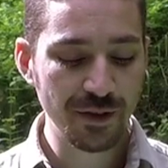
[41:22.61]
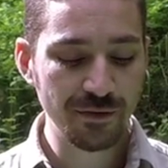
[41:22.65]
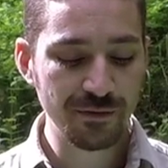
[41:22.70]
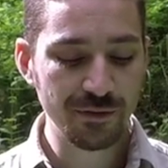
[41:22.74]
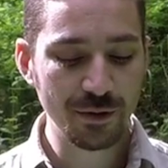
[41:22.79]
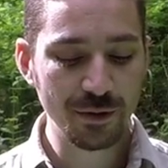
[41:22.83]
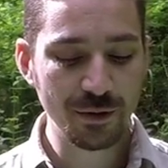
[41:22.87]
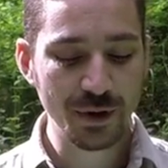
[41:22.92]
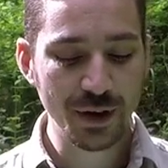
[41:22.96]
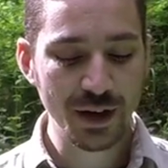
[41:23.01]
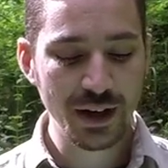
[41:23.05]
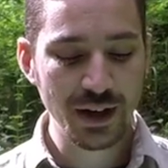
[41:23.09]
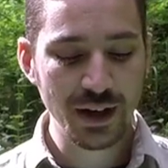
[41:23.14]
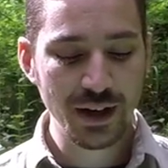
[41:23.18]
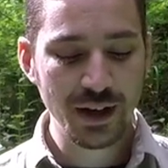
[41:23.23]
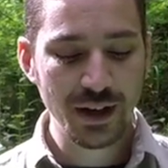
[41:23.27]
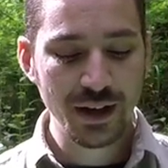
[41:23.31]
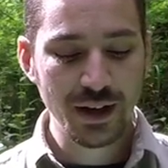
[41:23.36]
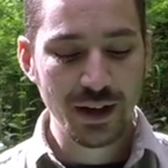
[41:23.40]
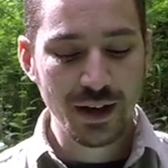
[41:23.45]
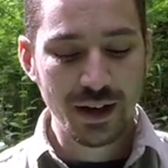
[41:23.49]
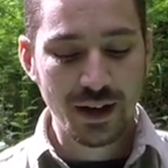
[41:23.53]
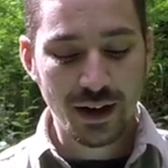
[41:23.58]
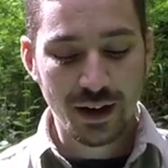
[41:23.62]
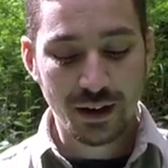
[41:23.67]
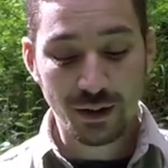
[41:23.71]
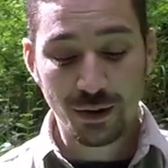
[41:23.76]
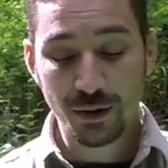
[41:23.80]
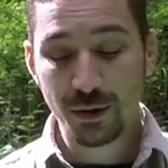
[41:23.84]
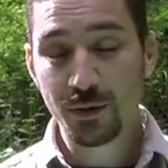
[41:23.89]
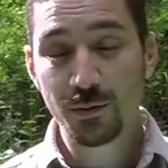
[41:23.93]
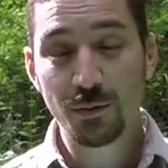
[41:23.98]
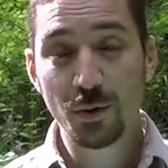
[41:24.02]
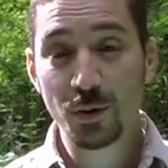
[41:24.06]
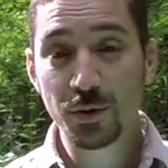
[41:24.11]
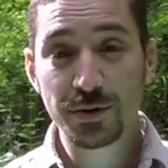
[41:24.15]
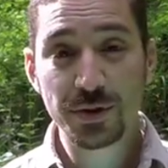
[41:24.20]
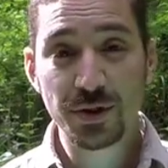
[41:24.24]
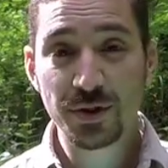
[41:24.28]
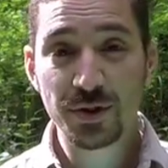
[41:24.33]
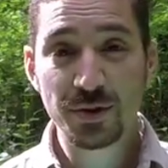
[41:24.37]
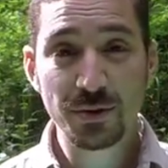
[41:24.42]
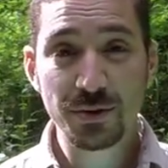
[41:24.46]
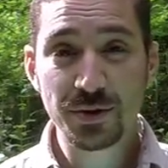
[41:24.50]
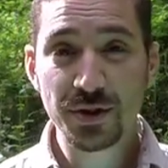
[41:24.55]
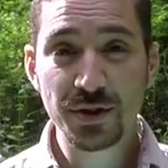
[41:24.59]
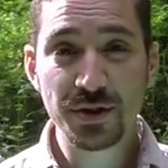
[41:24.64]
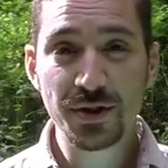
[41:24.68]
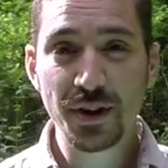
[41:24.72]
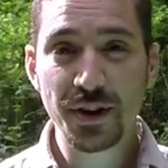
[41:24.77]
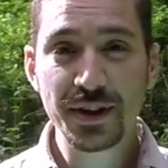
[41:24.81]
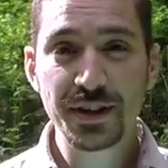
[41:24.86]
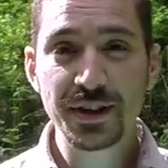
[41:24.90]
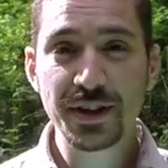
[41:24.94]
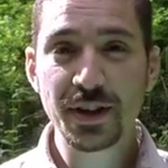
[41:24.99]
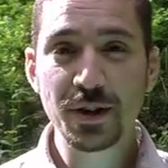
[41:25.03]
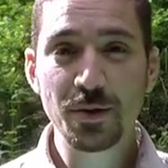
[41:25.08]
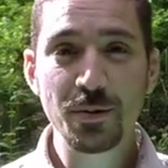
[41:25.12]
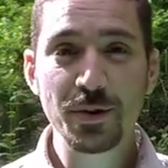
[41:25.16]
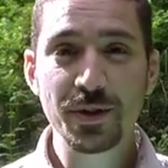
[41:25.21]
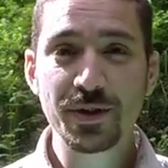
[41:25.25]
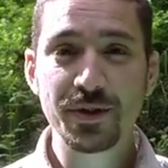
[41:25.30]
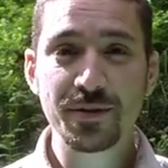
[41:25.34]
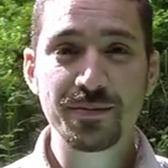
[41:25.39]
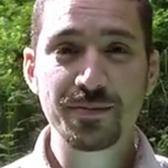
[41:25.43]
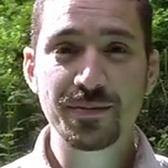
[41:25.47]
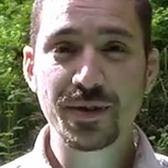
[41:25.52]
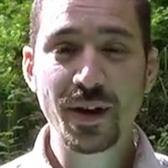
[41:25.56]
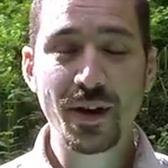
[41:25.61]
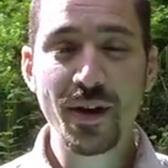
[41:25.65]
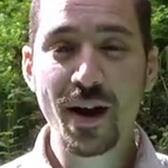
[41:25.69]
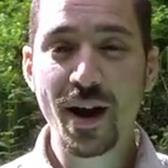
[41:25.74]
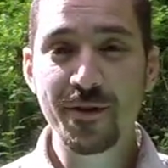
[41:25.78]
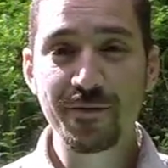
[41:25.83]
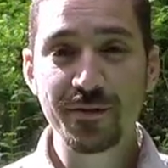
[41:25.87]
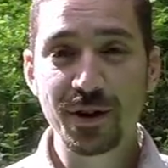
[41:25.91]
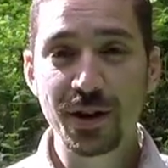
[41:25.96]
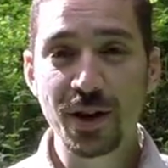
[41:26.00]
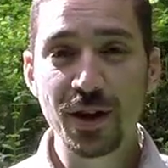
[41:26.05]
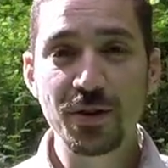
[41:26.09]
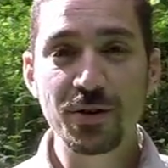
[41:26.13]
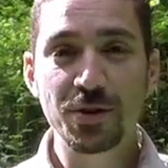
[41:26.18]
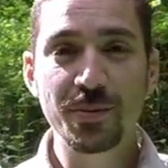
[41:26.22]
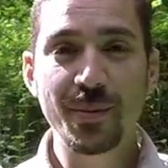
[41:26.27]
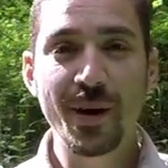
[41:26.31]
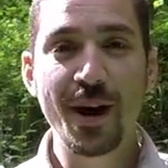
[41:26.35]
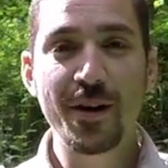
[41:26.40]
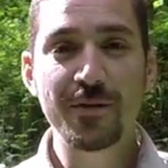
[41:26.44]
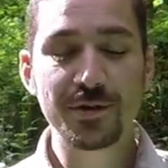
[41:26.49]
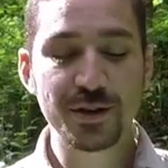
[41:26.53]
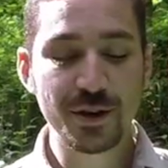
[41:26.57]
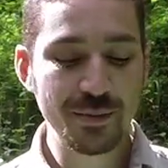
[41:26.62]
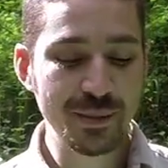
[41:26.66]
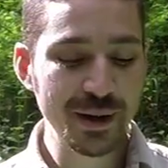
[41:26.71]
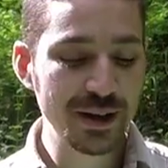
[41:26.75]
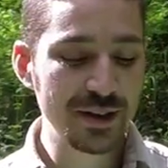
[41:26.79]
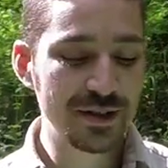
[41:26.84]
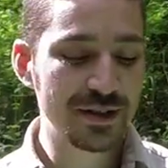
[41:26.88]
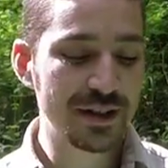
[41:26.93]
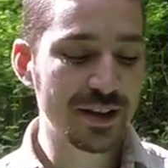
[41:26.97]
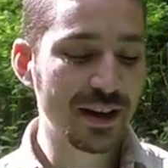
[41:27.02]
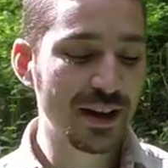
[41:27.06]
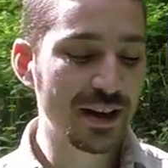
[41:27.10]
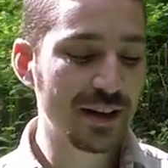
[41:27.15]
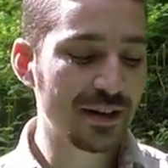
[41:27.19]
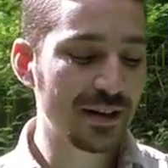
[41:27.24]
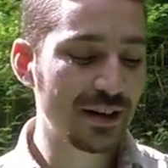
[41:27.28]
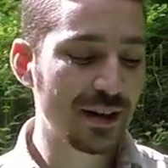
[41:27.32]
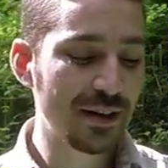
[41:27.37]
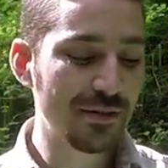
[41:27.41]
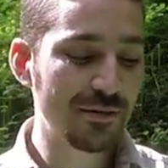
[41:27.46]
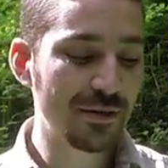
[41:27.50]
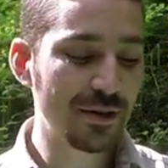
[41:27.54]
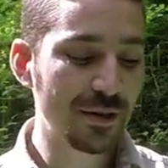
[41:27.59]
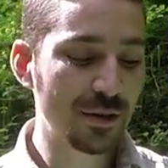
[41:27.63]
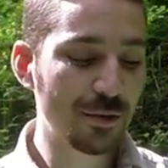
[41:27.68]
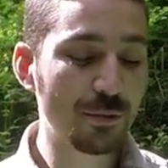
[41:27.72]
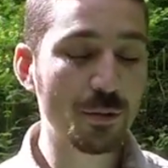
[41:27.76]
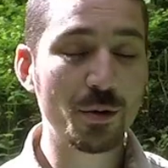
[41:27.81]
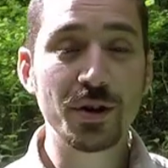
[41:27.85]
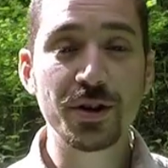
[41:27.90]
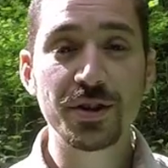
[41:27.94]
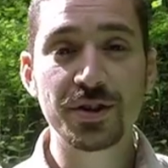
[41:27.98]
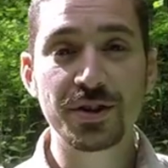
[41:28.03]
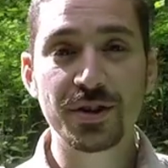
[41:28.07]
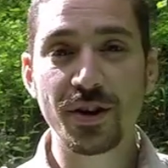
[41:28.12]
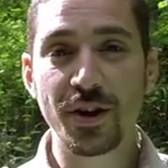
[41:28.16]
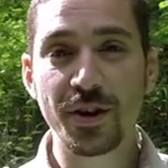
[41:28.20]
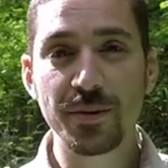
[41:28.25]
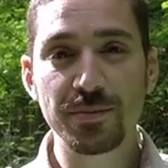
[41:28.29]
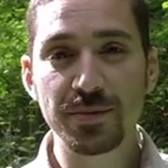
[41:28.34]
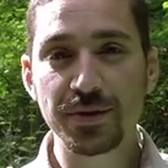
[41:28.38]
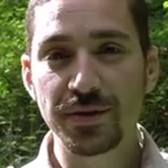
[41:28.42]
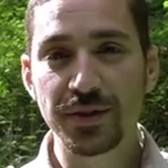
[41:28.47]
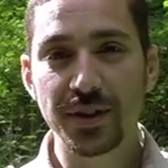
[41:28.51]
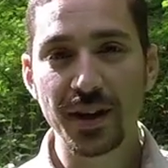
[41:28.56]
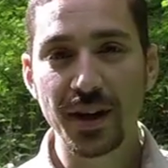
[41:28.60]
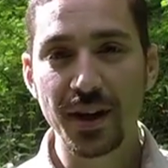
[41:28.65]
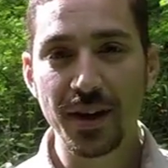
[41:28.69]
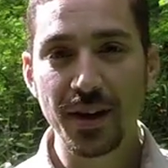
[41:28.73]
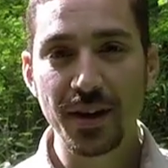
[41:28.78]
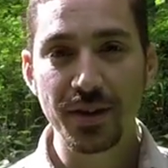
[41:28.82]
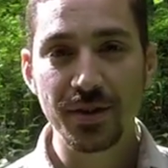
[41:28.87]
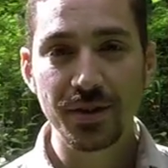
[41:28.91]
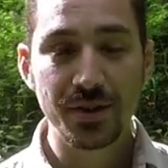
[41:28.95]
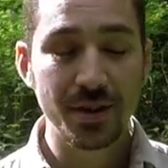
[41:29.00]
A lot of the water sources I deal with don't have a huge amount of turbidity in, even at the worst times of the year.